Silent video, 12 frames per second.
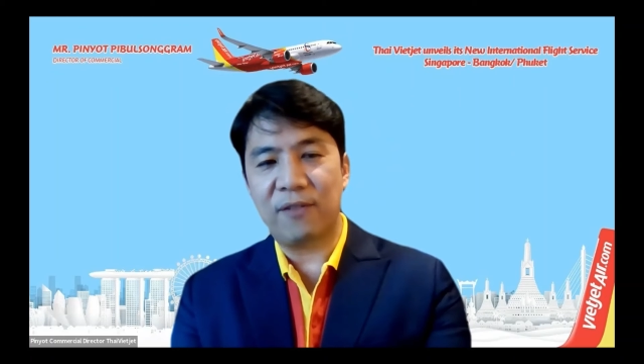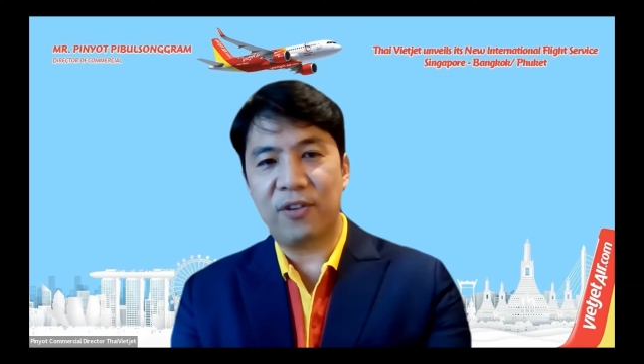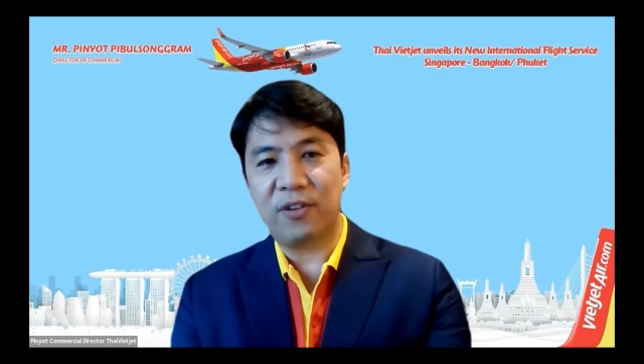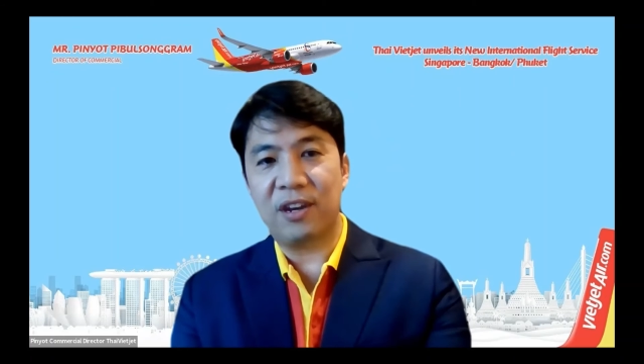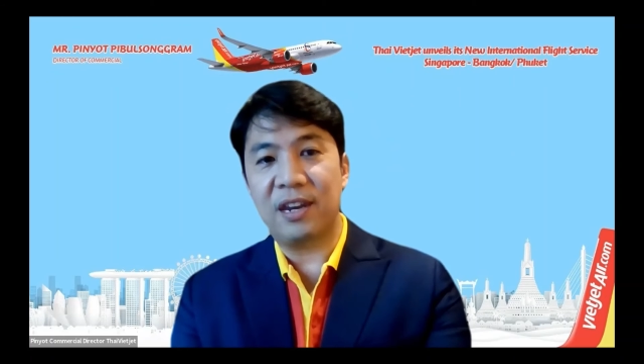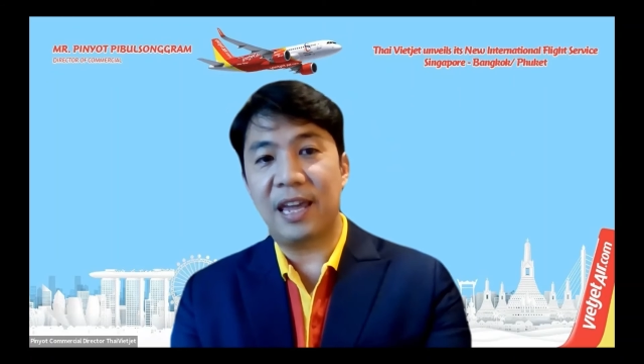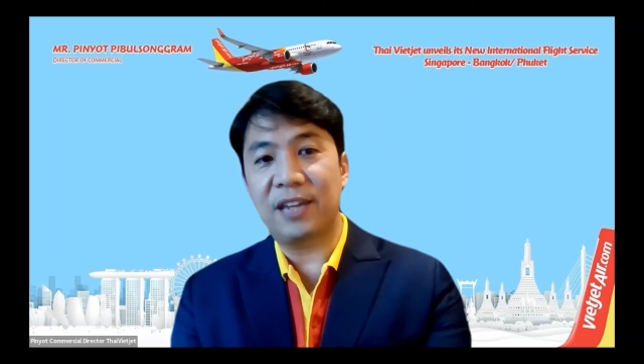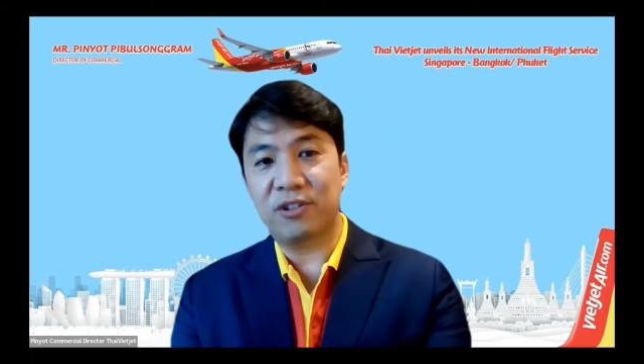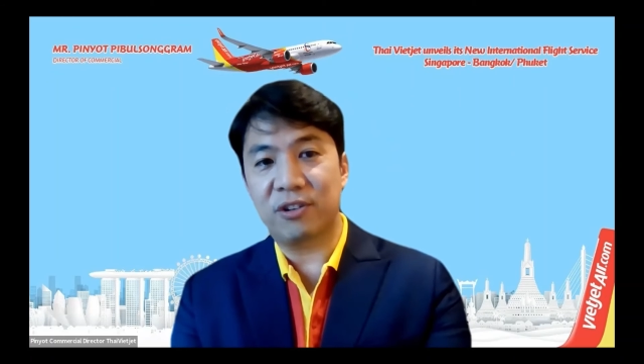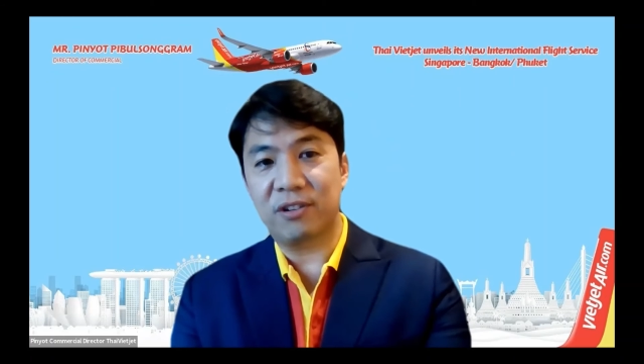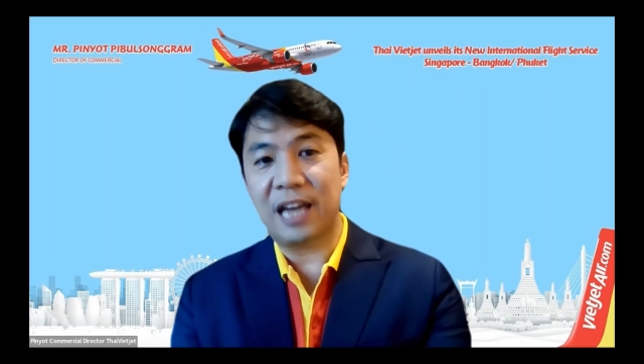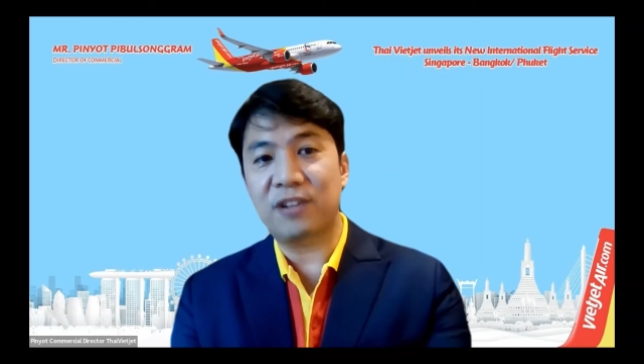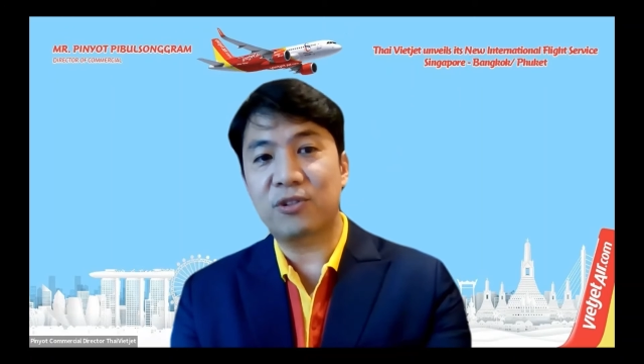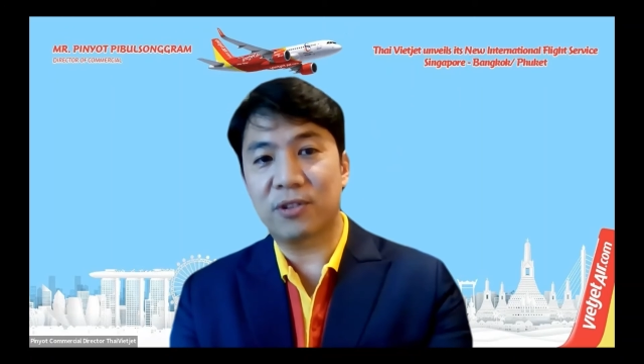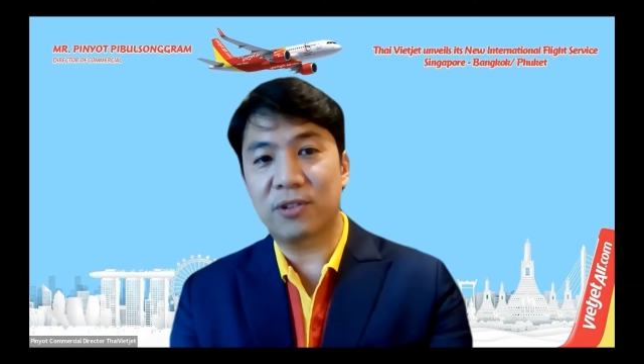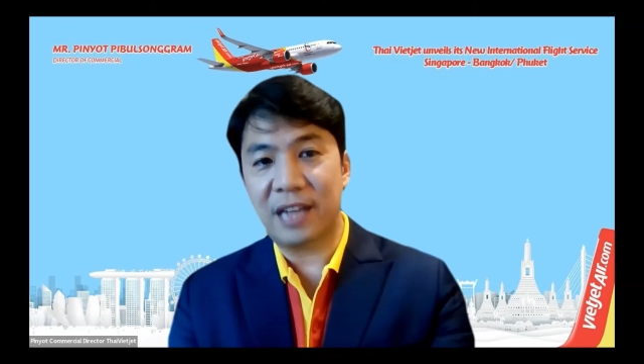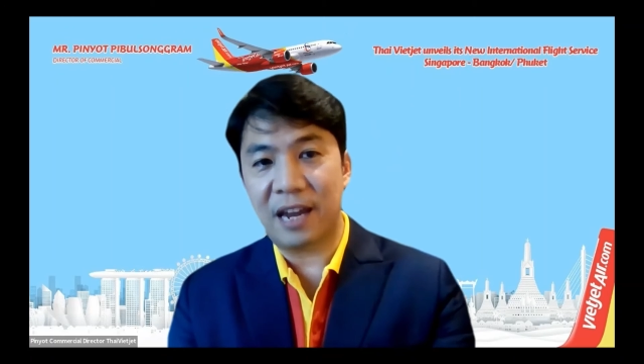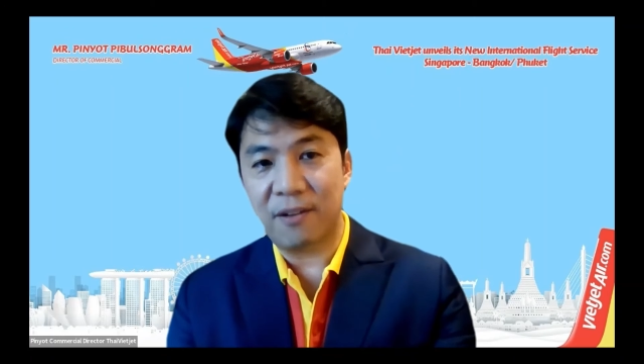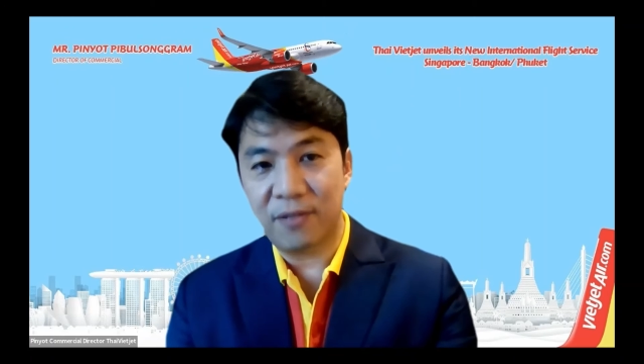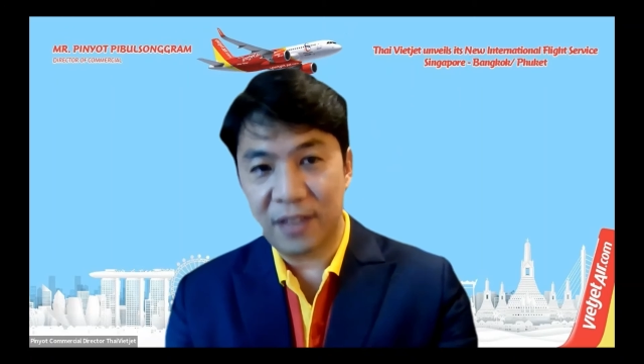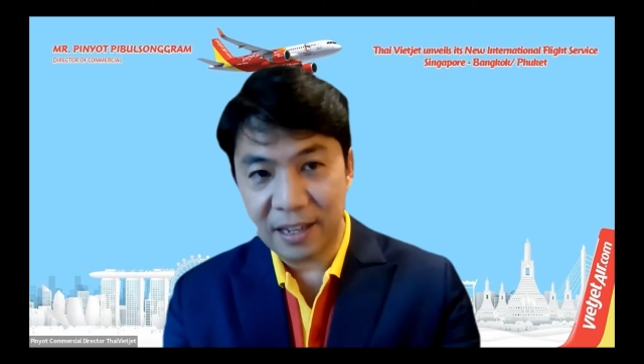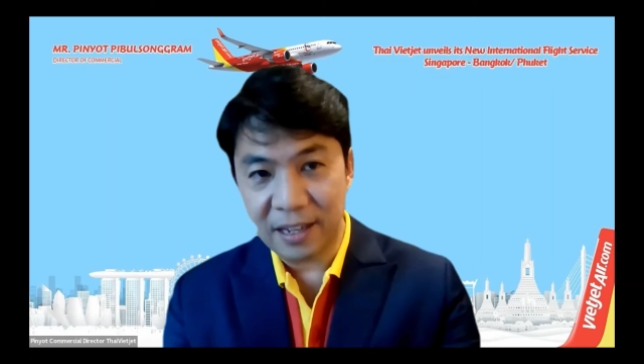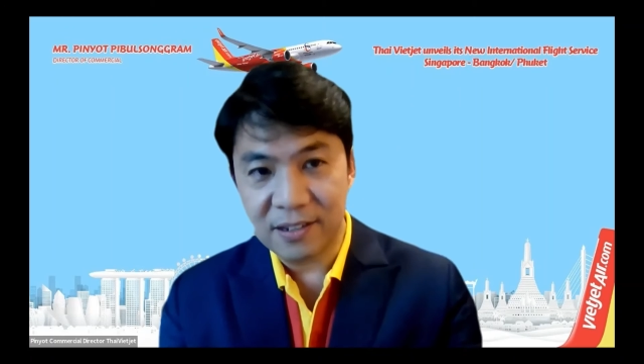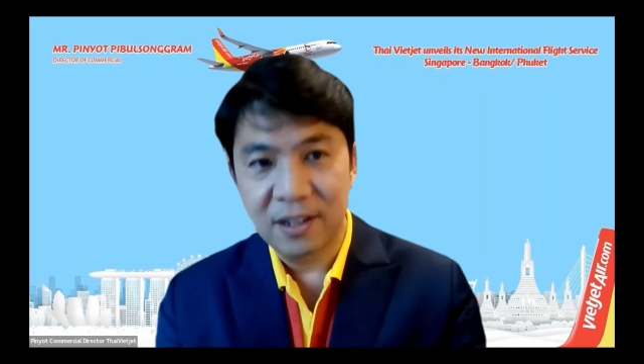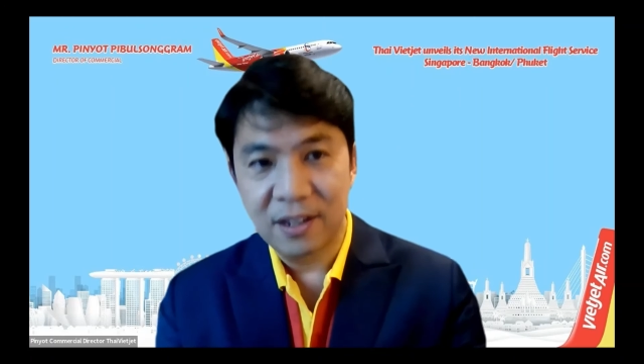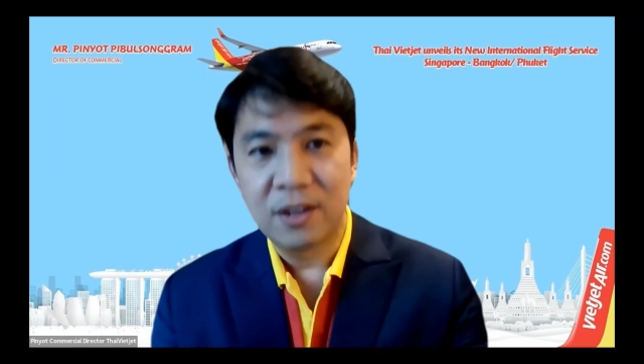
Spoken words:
for the natural side of things.